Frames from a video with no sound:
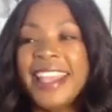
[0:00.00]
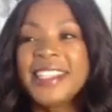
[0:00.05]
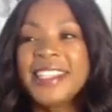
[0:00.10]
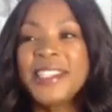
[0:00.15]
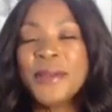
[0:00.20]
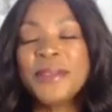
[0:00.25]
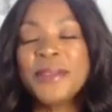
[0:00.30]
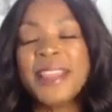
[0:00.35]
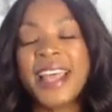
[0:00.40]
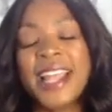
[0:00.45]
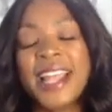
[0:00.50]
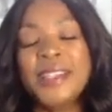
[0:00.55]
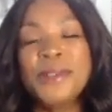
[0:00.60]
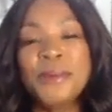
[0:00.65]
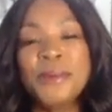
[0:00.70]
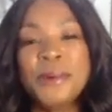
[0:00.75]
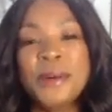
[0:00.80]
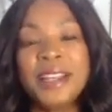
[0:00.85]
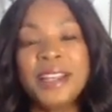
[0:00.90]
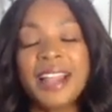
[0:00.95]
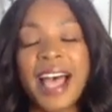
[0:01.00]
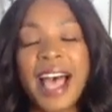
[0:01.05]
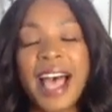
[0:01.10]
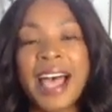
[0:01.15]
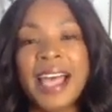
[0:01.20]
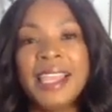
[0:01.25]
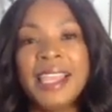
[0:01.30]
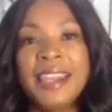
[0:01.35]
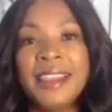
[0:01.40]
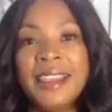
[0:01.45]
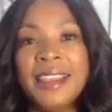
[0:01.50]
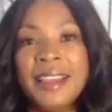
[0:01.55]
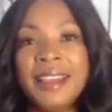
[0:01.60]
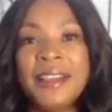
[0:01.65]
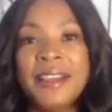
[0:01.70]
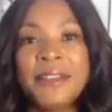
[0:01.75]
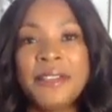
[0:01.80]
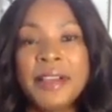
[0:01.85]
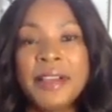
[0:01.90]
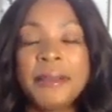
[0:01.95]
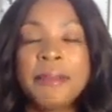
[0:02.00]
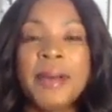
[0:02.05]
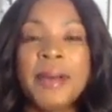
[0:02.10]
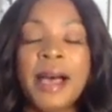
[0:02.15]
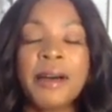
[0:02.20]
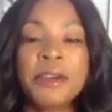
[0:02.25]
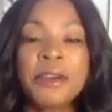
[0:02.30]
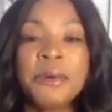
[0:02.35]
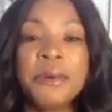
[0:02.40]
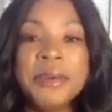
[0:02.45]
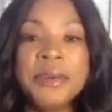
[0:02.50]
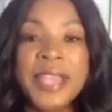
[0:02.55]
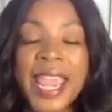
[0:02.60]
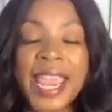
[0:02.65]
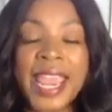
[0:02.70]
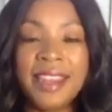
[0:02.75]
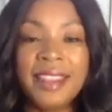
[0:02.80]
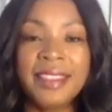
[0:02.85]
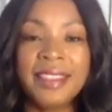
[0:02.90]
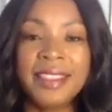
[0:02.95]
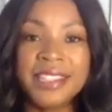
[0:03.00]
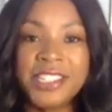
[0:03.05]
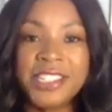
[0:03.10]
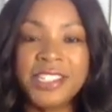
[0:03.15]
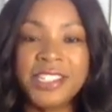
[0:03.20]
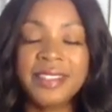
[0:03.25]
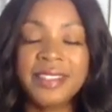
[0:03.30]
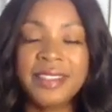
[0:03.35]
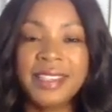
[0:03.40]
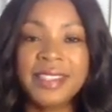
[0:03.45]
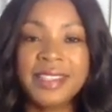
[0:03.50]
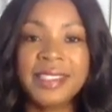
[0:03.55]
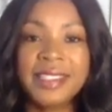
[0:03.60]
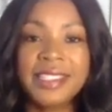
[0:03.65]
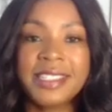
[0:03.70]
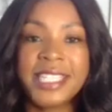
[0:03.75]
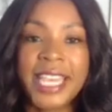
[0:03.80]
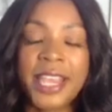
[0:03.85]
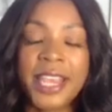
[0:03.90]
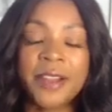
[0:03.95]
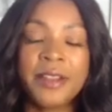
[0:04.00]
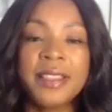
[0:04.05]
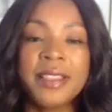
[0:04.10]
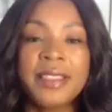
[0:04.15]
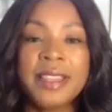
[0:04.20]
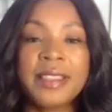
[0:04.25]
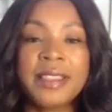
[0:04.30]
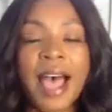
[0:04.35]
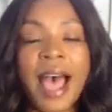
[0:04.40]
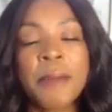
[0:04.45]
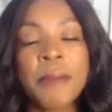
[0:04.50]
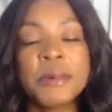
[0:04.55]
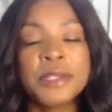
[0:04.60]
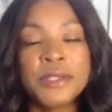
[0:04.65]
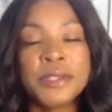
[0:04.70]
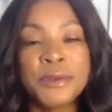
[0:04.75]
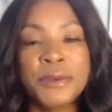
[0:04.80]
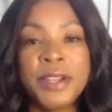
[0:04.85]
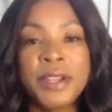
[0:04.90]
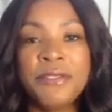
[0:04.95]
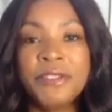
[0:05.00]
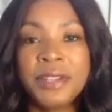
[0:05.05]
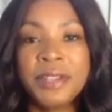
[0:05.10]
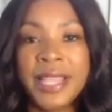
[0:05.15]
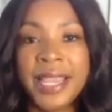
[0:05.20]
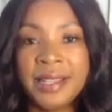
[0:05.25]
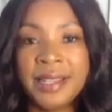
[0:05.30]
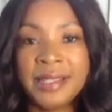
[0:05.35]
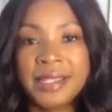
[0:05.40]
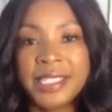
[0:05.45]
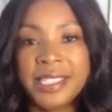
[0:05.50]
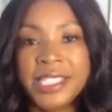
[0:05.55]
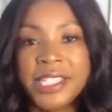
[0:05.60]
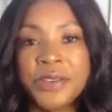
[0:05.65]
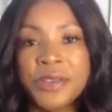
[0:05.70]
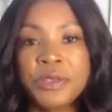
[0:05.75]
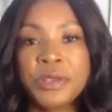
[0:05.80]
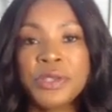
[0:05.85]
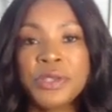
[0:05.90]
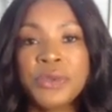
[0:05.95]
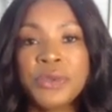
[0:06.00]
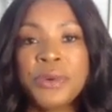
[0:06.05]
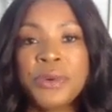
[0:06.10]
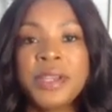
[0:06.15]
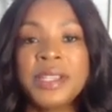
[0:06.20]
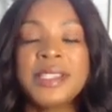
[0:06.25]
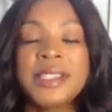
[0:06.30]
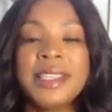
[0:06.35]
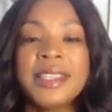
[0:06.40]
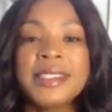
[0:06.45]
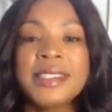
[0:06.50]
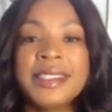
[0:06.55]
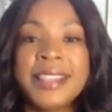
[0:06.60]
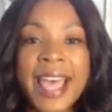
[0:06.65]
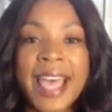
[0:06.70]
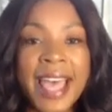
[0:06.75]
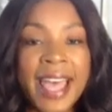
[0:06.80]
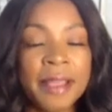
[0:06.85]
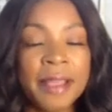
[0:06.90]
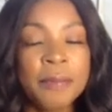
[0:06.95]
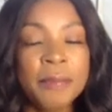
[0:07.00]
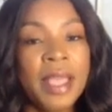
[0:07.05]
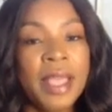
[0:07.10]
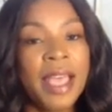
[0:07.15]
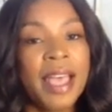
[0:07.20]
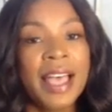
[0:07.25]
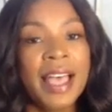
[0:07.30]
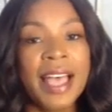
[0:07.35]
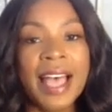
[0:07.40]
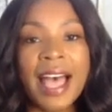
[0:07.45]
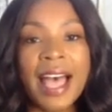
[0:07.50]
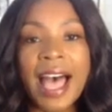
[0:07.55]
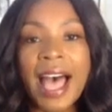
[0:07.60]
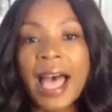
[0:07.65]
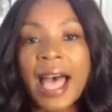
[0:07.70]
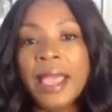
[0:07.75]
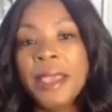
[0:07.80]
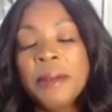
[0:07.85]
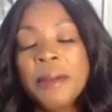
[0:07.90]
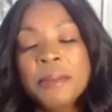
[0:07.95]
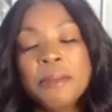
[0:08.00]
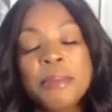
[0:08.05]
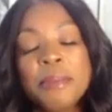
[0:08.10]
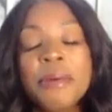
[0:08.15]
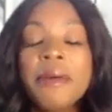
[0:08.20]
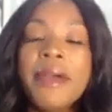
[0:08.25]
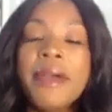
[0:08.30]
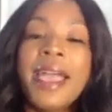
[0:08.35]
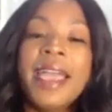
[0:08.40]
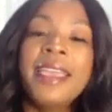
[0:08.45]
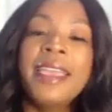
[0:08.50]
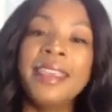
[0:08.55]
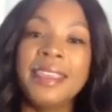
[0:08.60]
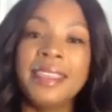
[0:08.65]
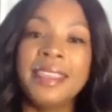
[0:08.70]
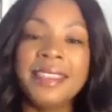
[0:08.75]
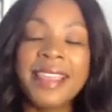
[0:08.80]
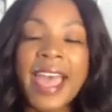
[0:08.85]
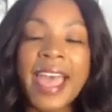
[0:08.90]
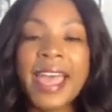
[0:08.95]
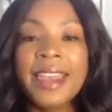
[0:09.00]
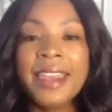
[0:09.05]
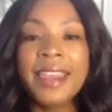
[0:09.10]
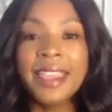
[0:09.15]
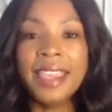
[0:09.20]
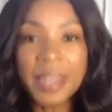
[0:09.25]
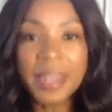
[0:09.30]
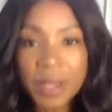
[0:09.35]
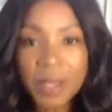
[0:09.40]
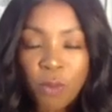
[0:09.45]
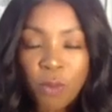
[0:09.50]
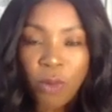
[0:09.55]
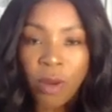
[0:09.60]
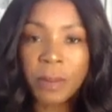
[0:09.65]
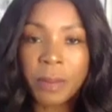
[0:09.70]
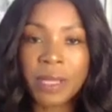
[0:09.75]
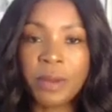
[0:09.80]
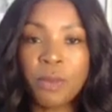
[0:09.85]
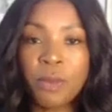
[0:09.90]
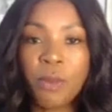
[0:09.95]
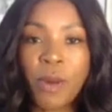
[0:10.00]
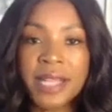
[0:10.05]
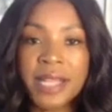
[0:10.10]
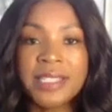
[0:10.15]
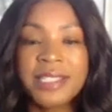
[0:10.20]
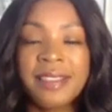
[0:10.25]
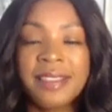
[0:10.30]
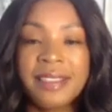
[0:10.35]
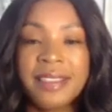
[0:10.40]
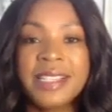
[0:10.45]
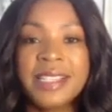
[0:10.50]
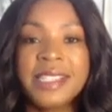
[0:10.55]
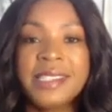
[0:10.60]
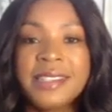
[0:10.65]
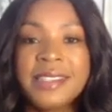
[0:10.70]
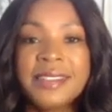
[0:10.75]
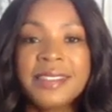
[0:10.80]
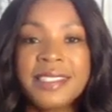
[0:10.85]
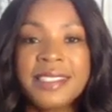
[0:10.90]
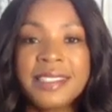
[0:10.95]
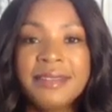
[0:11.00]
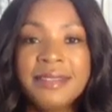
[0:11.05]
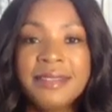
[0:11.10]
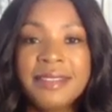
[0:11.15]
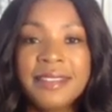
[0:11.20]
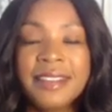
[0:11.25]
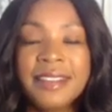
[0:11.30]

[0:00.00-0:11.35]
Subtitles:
And so that's what I love about creating this channel and the opportunity for ladies to share their stories is that I am praying that any woman watching this